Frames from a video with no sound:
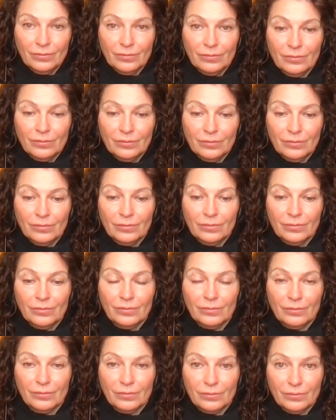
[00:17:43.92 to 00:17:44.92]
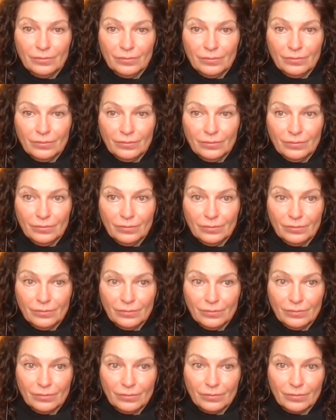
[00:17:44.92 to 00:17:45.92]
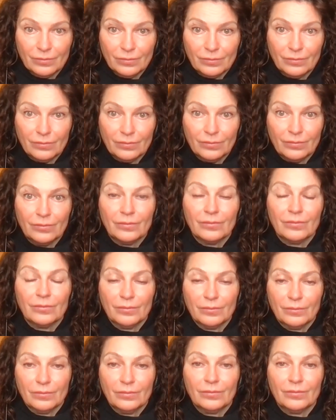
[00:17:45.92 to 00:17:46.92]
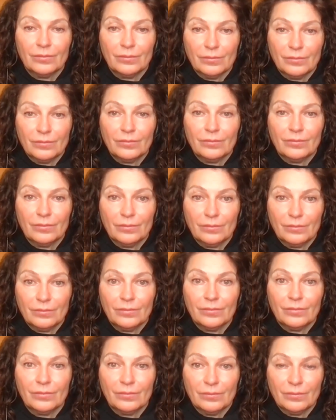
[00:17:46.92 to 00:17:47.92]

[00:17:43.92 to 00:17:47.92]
(not speaking)